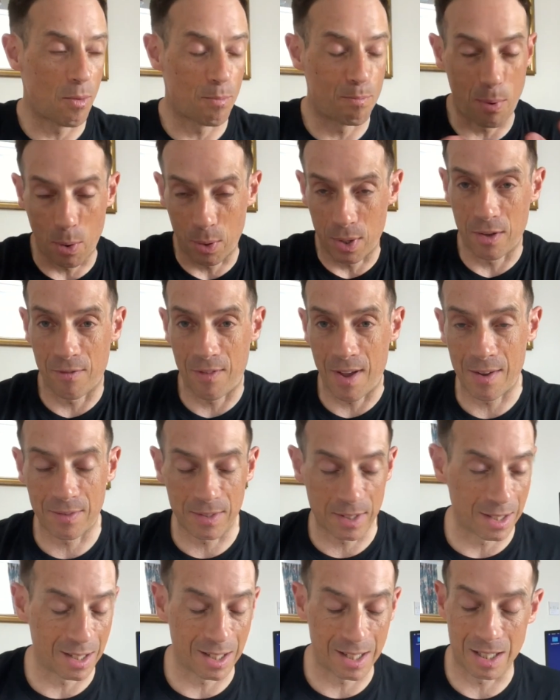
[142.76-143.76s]
body of
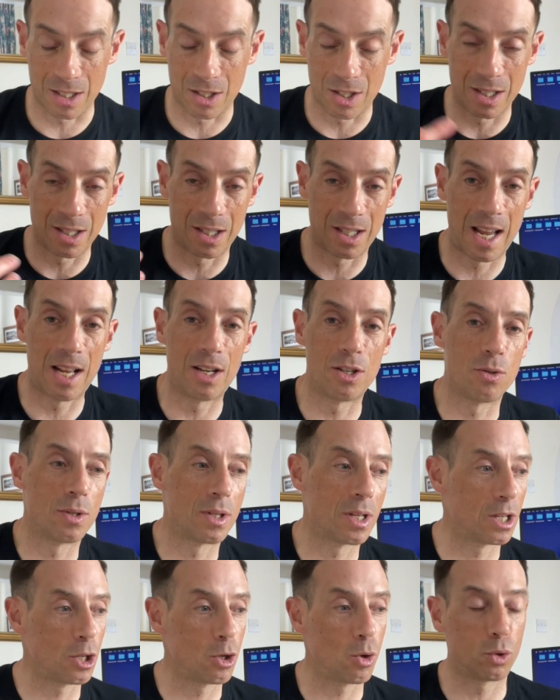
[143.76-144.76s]
evidence, it's going to tell you
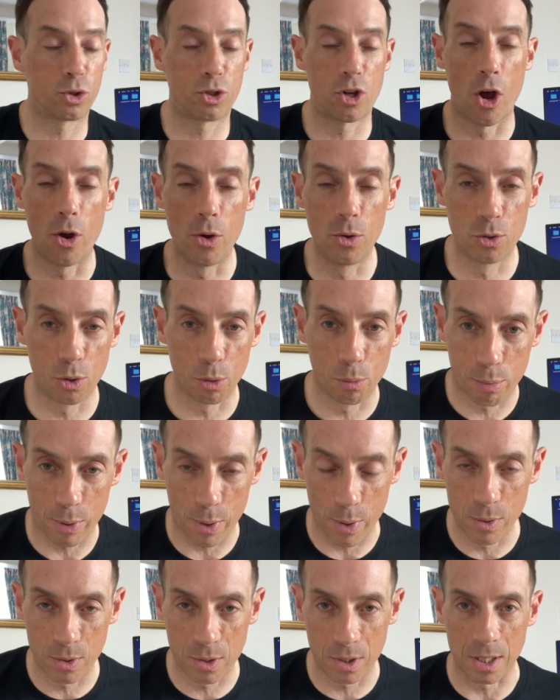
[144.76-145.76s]
that your total
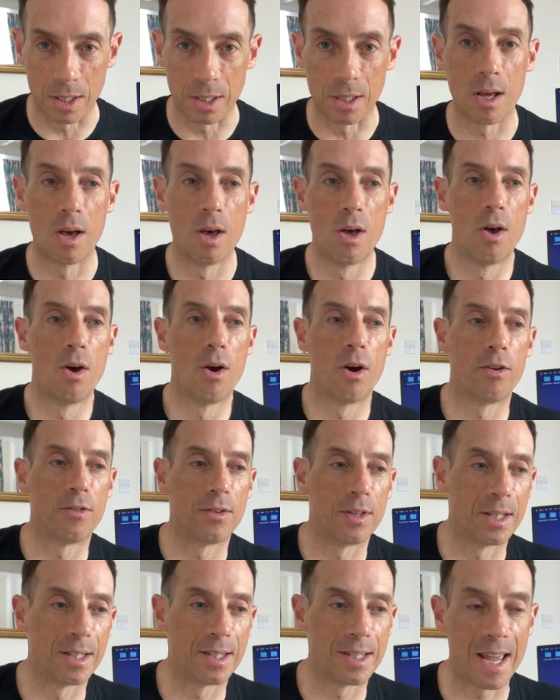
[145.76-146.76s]
protein over
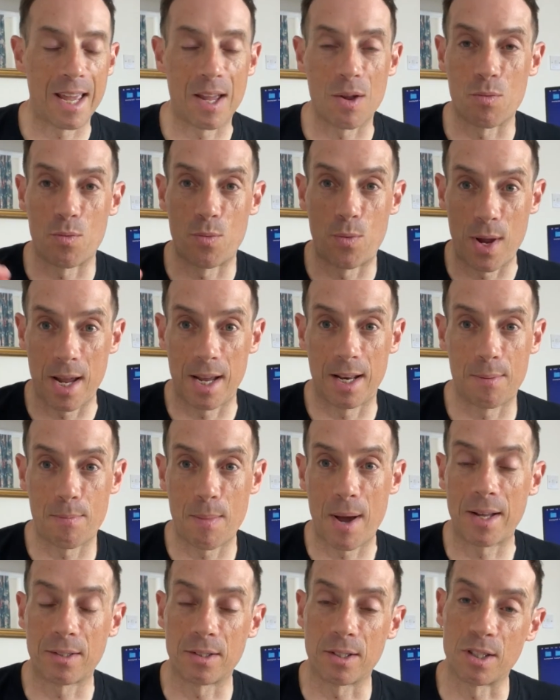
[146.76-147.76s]
the day really
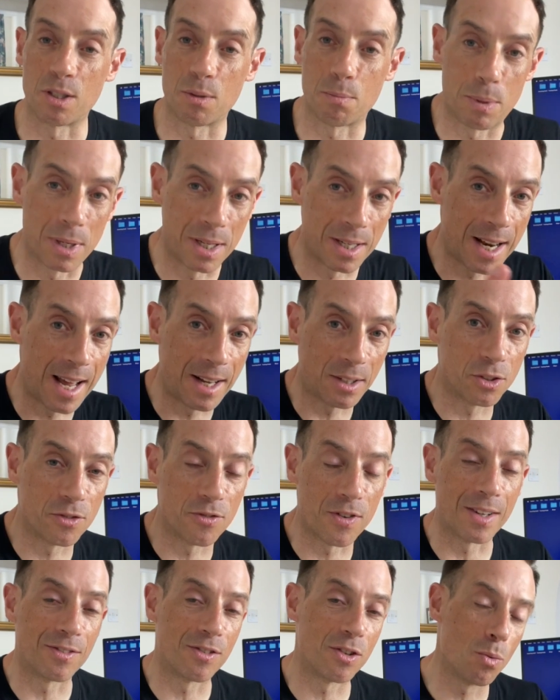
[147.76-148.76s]
matters. But in actual
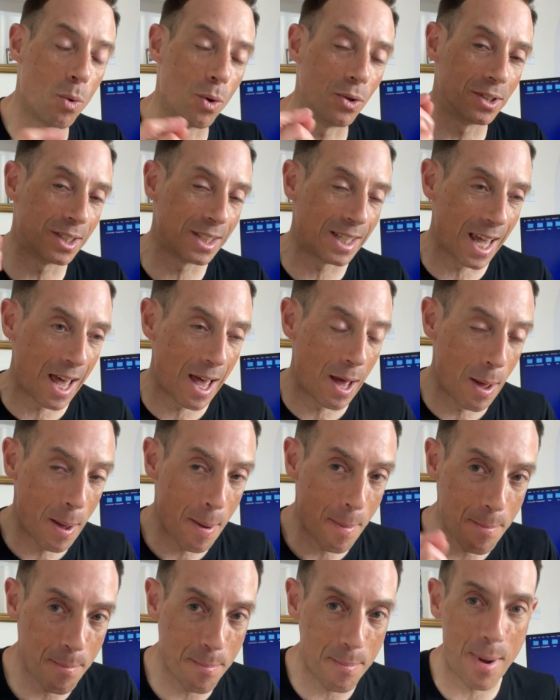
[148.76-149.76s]
fact, if you want to get
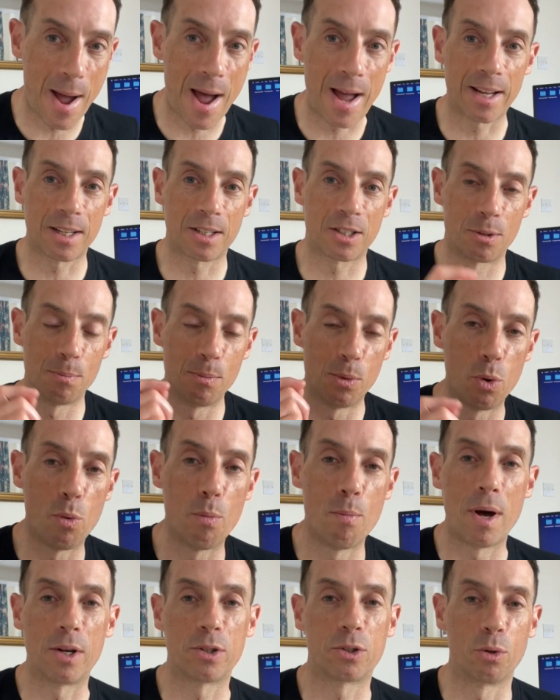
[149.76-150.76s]
maximal
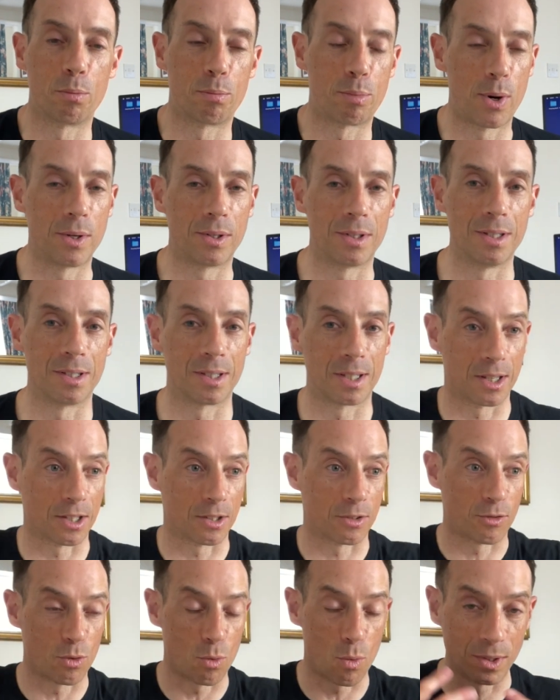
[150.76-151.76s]
muscle protein
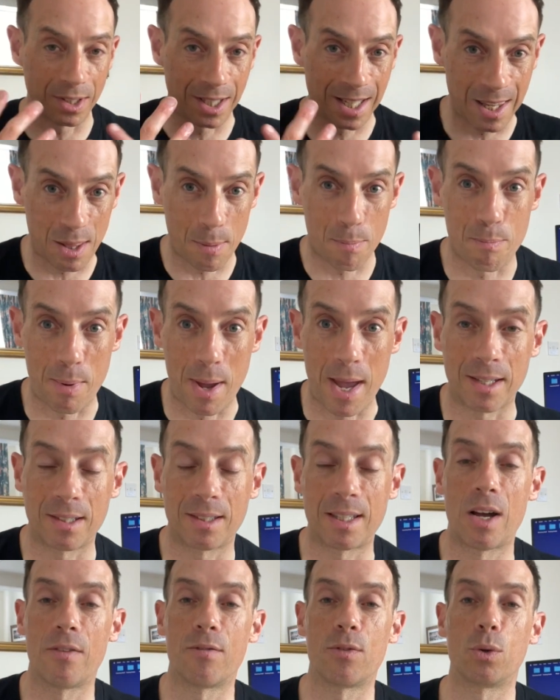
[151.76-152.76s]
synthesis, if you want to get the
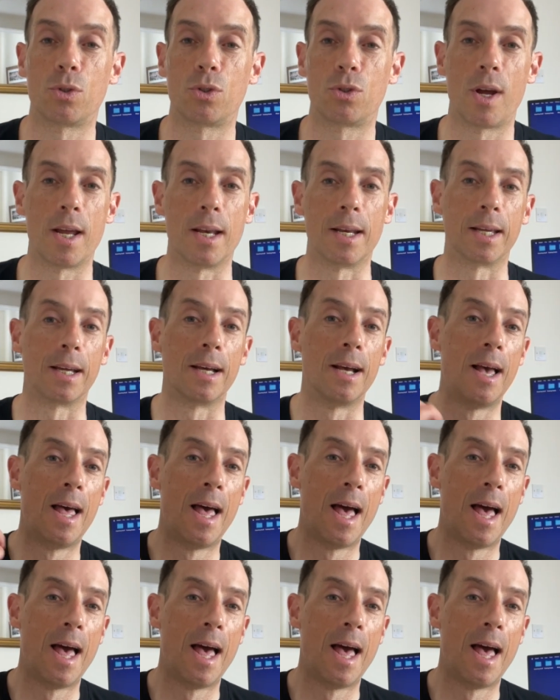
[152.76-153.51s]
best out of your training